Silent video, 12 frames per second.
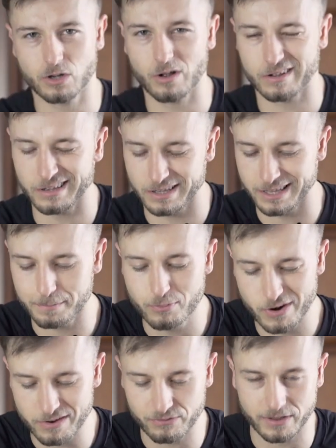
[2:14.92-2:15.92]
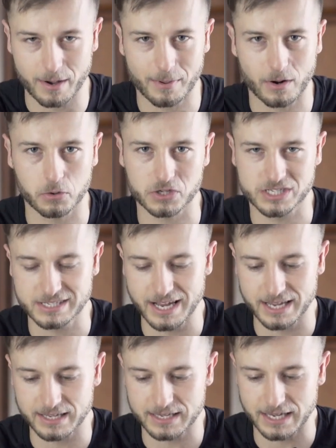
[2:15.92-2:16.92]
talk briefly about
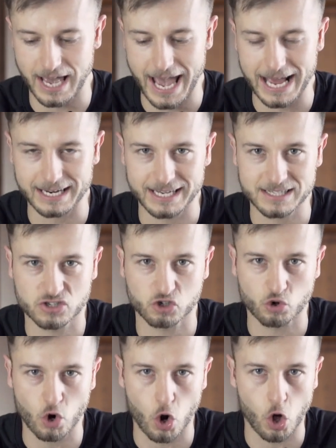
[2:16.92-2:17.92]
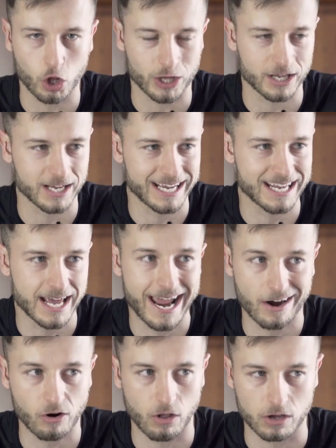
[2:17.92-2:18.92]
zinc and its role in
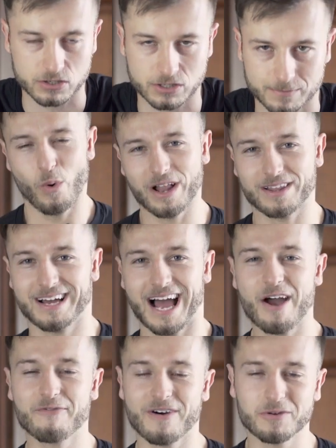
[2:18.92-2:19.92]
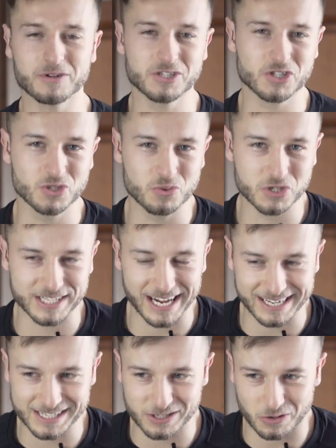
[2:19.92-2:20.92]
hair loss. Well, I found these 2
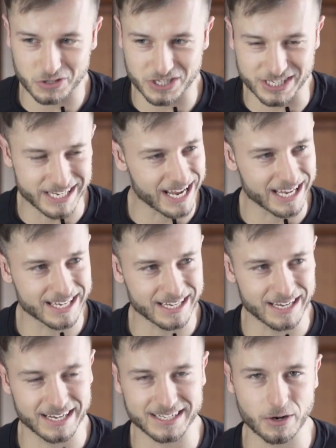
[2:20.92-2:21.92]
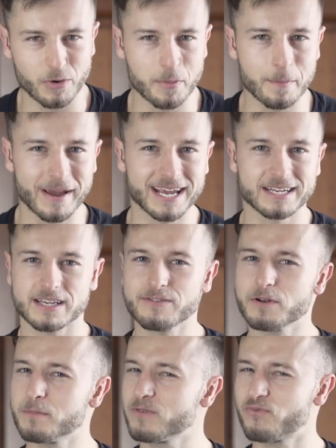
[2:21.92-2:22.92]
studies on zinc. They were made
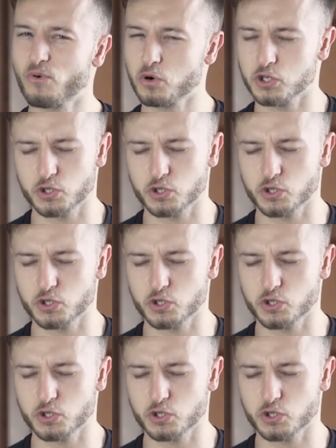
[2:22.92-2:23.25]
even before